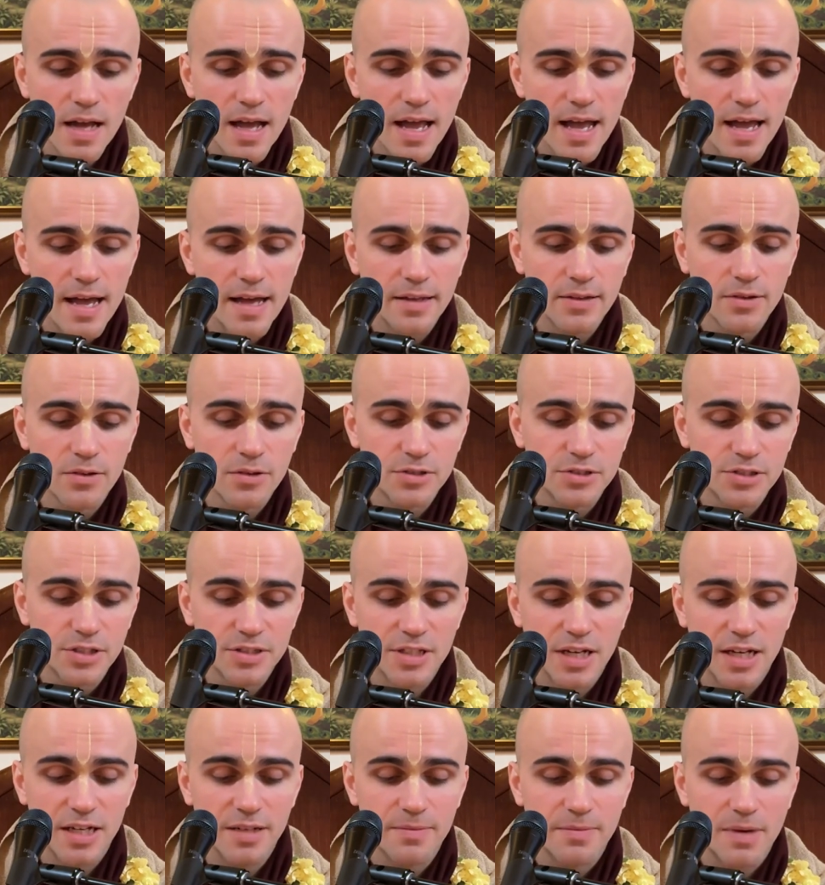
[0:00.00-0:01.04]
And Lord
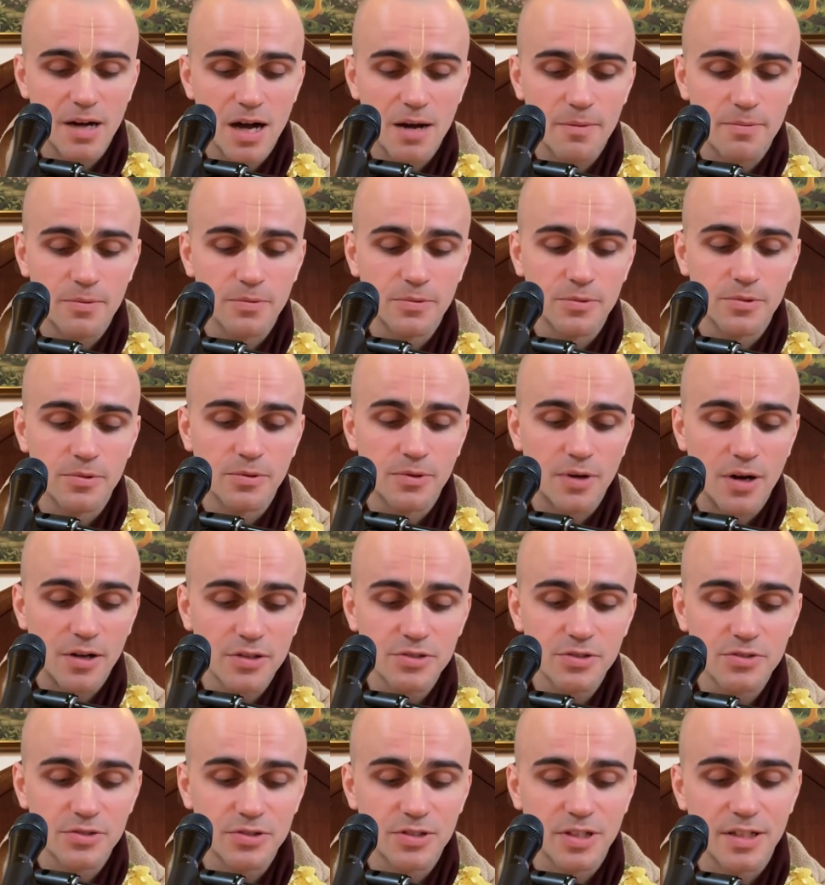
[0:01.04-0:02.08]
Chaitanya Mahaprabhu
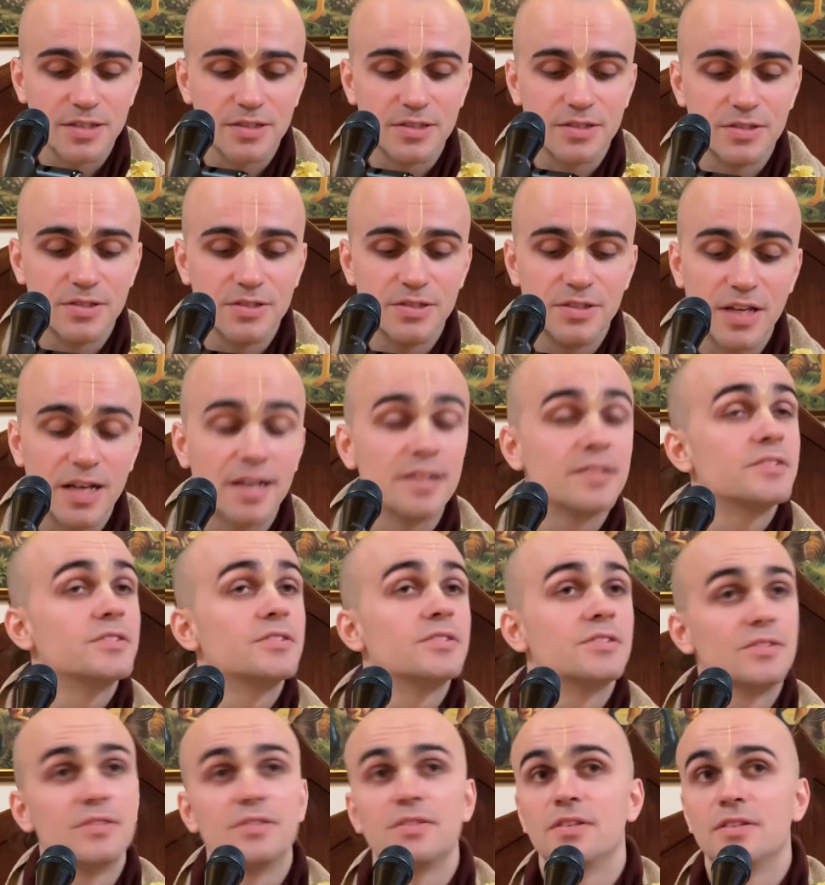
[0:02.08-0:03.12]
also says,
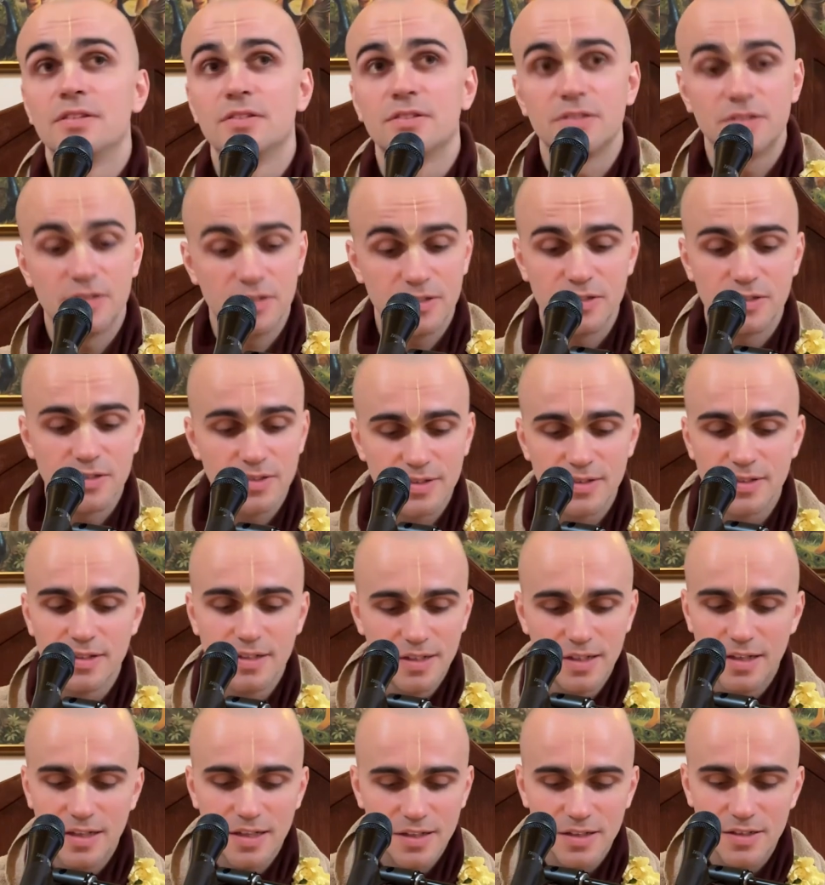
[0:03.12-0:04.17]
yes, this is
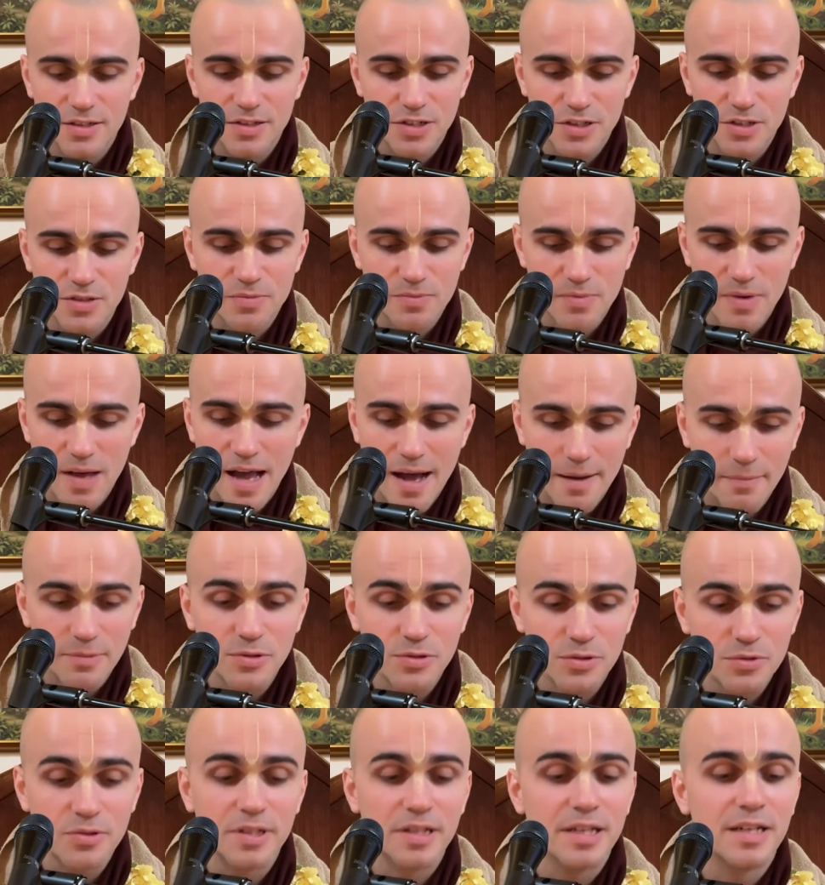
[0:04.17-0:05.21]

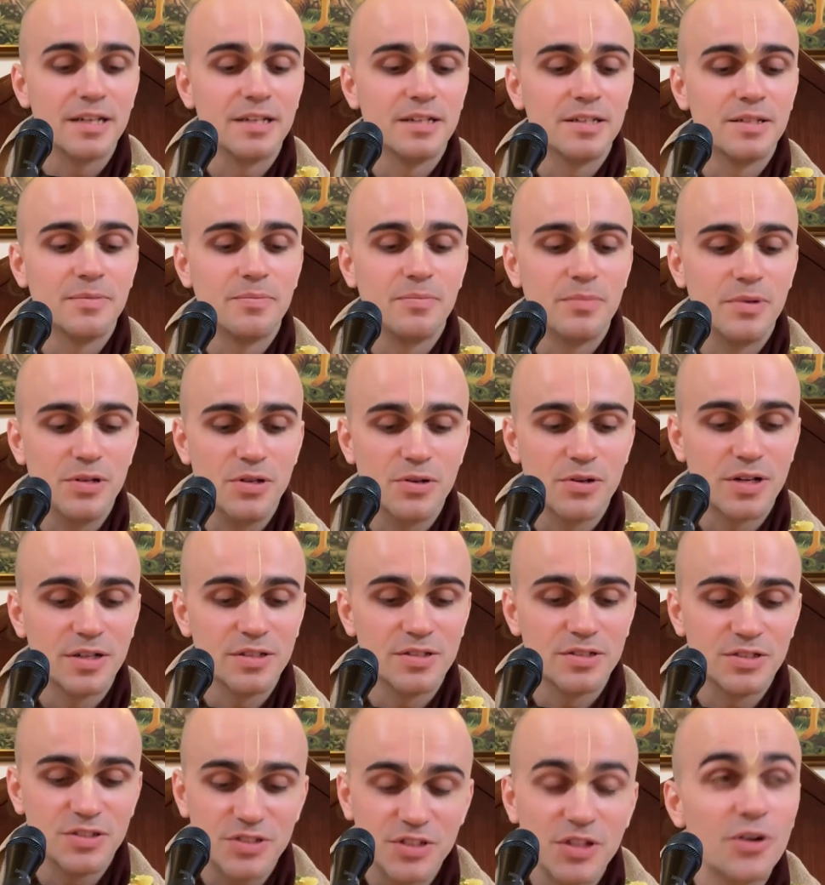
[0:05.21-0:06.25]
absolutely it, but you
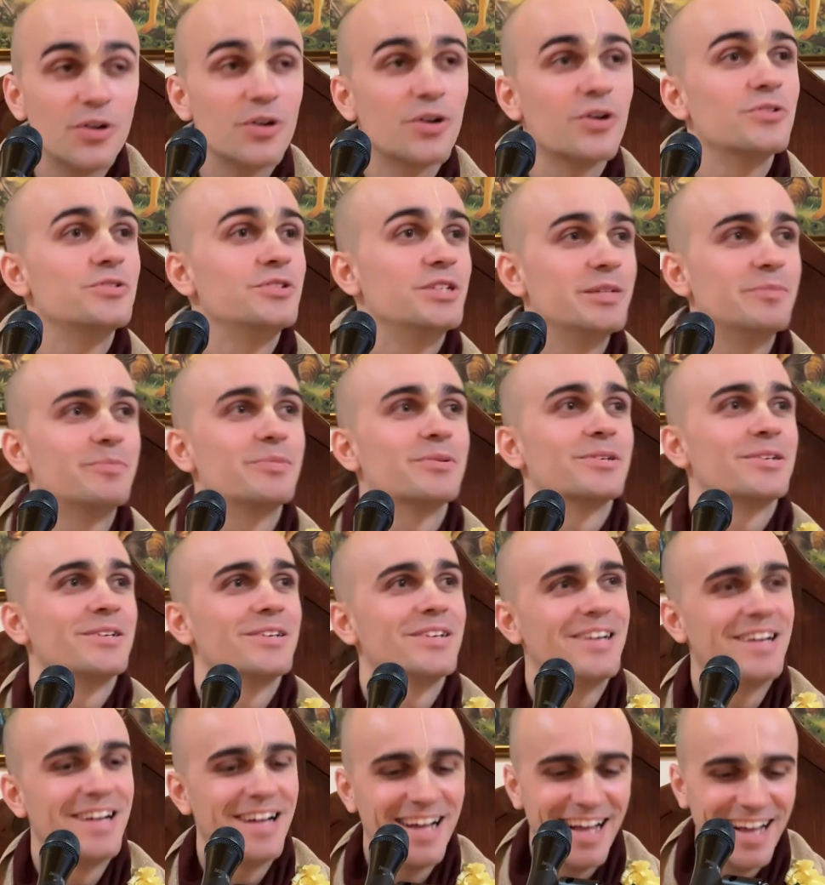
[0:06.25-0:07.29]
can still go deeper.
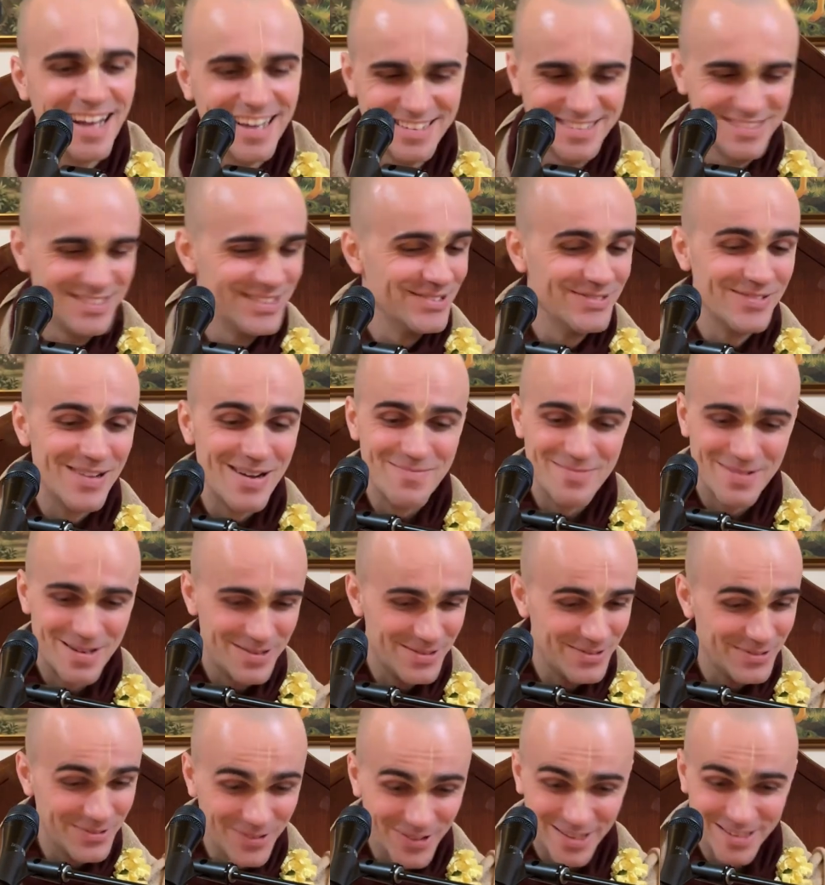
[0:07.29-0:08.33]
So
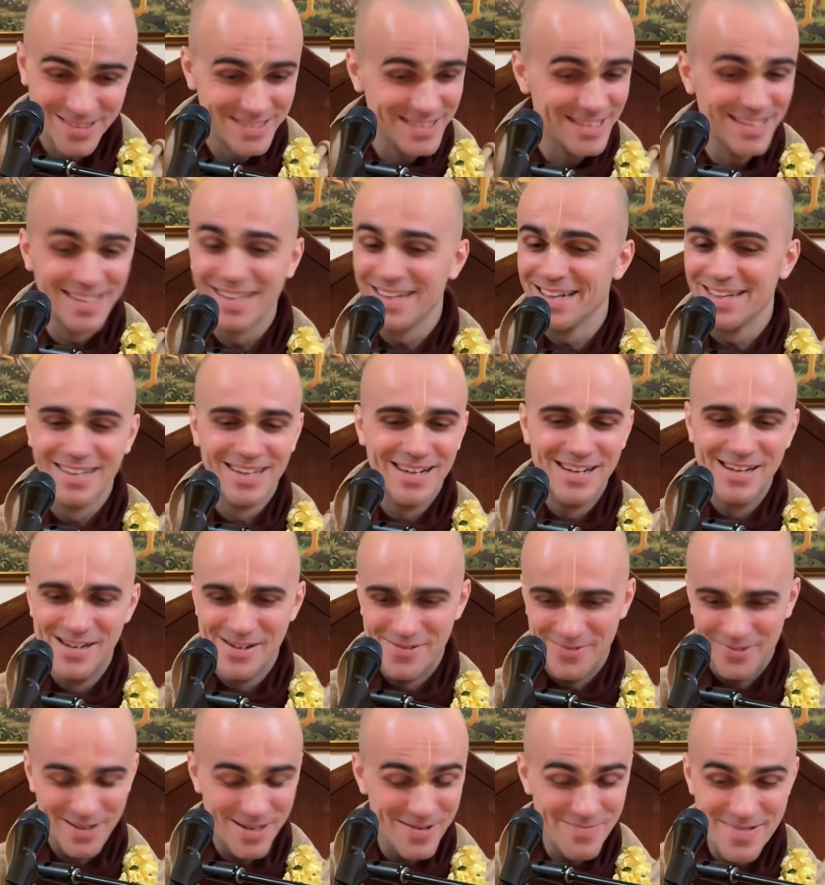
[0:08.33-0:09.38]
Ramananda Roy is thinking,
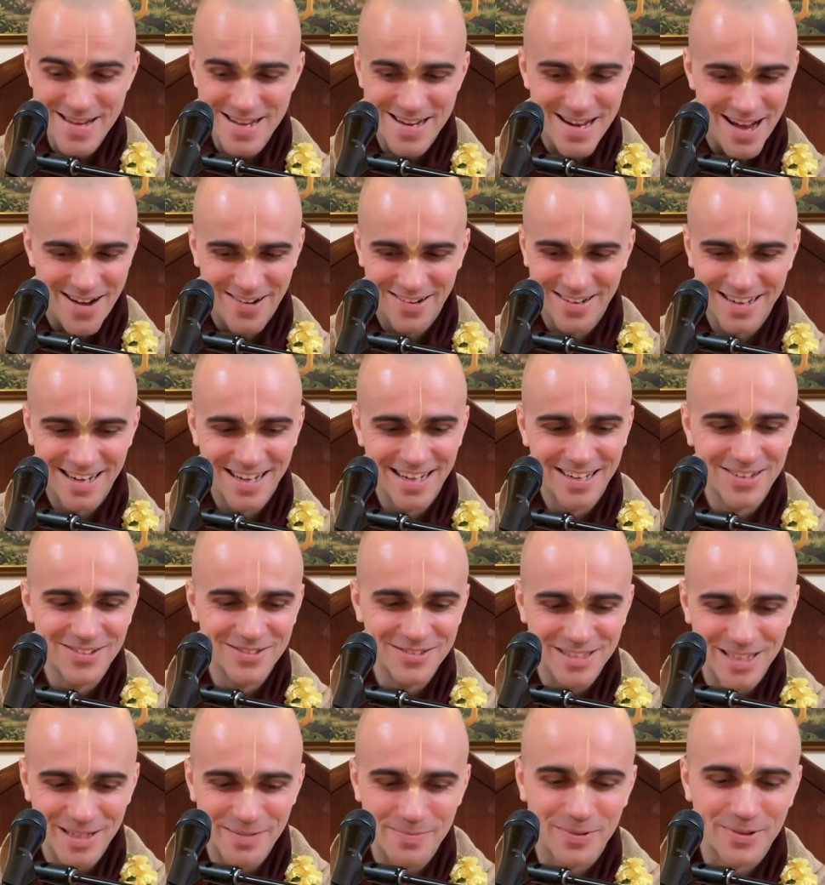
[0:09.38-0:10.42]
what do you mean, how can I go
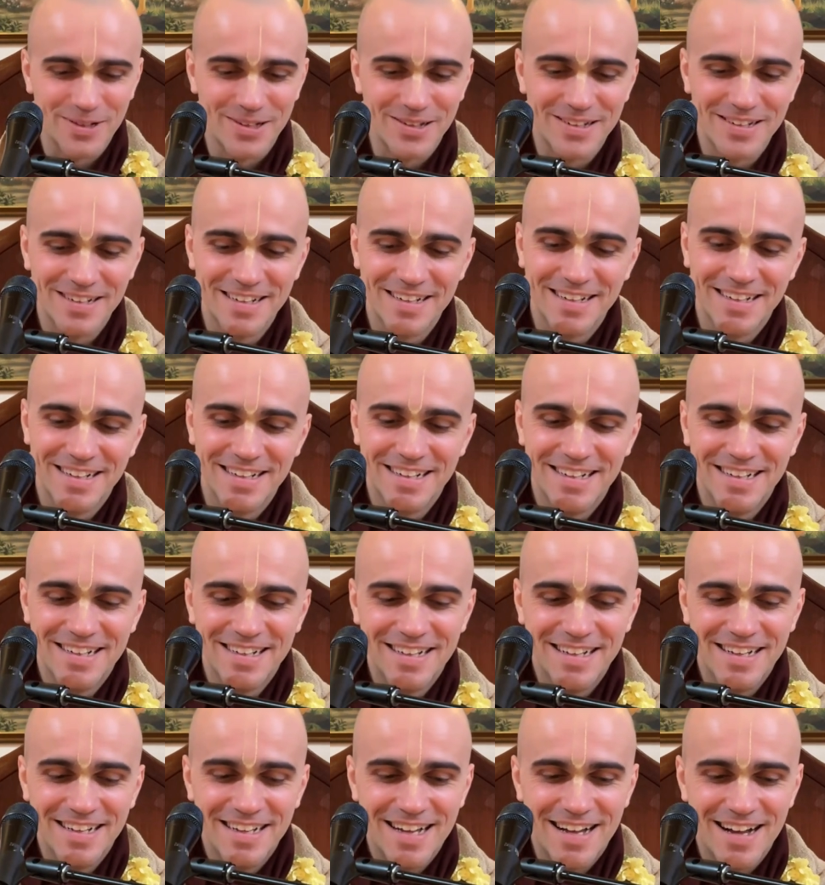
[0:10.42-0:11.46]
deeper?
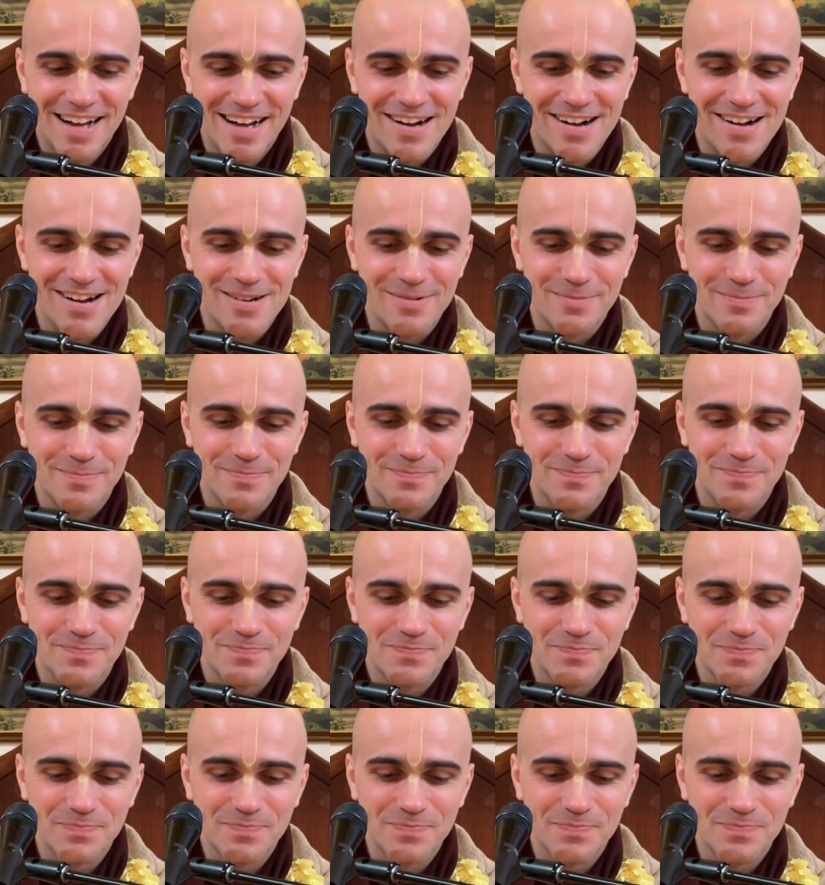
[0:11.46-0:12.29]
And